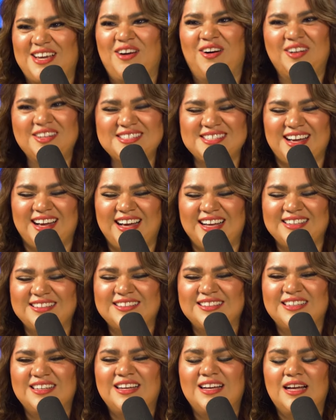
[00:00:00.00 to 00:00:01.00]
hold
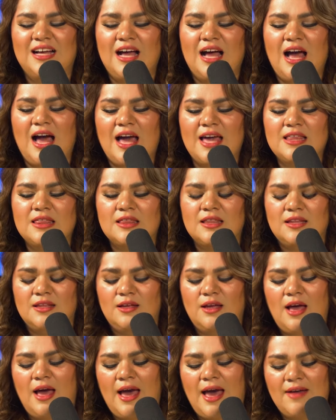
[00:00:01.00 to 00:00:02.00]
on. I
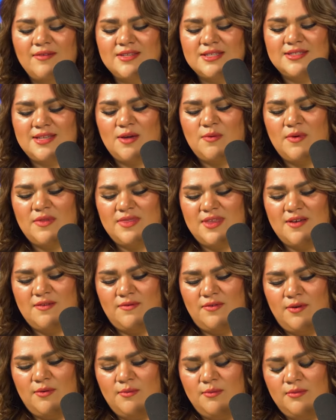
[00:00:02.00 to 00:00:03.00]
I have to say one thing
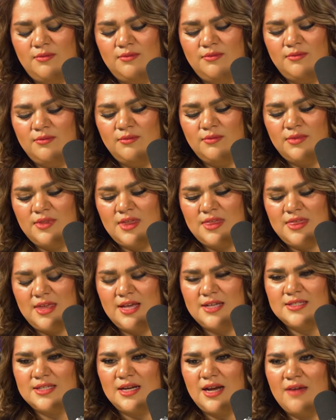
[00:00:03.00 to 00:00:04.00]
for the
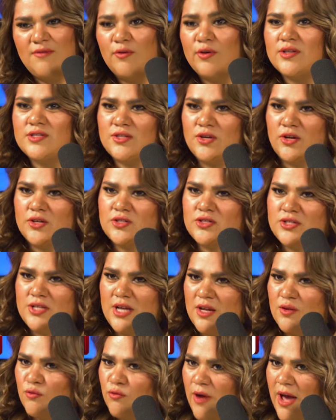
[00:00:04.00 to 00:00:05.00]
things that I've researched
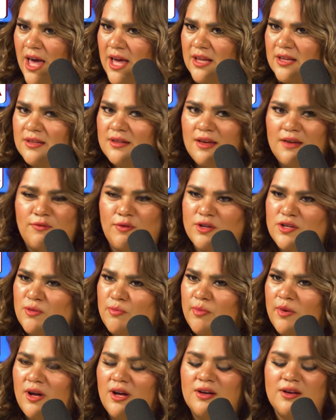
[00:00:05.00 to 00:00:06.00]
and read. I've read your
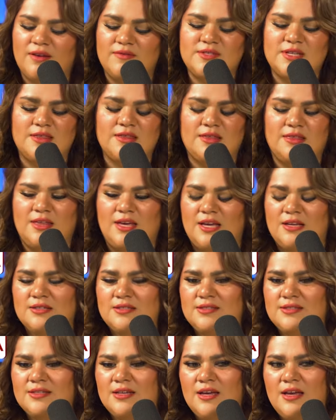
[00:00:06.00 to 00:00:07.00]
book. I've done the
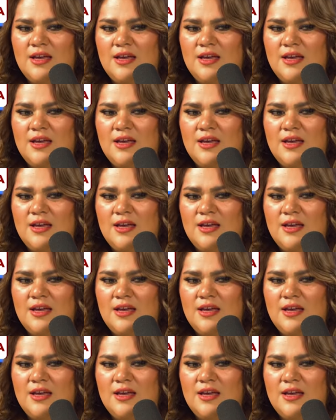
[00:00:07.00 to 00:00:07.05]
things.